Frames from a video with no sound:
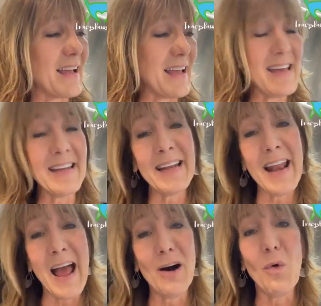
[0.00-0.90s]
like in
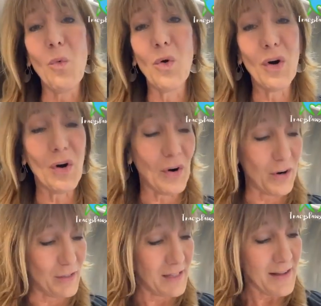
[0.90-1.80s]
and out
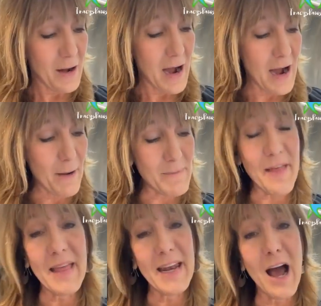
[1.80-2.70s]
whirl.
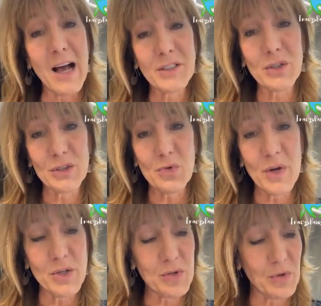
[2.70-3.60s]
And then Oscar's
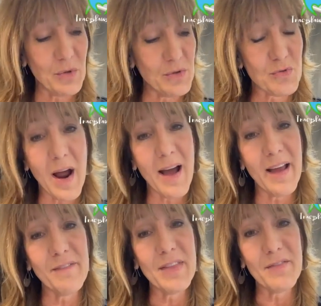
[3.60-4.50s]
going to
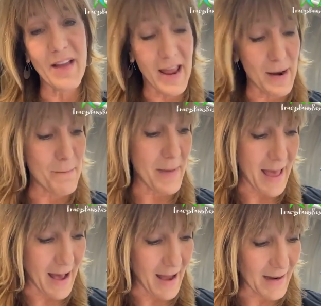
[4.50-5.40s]
drive the van
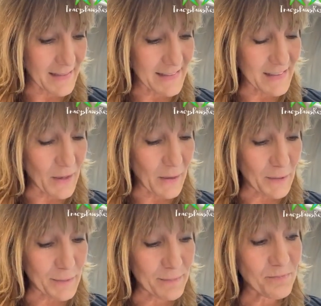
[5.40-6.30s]
back.
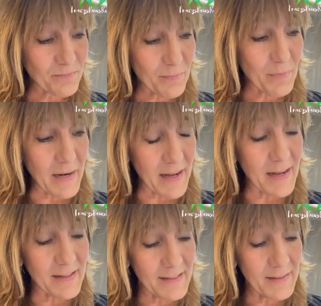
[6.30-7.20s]
So
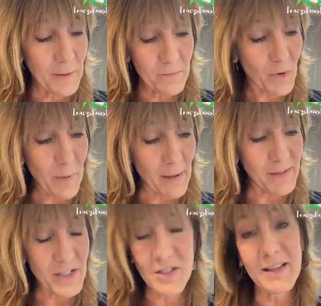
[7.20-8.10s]
we're
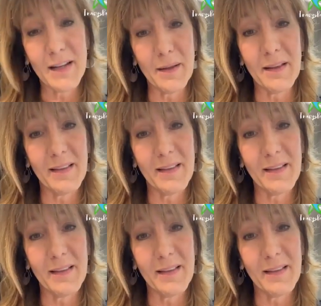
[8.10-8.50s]
probably just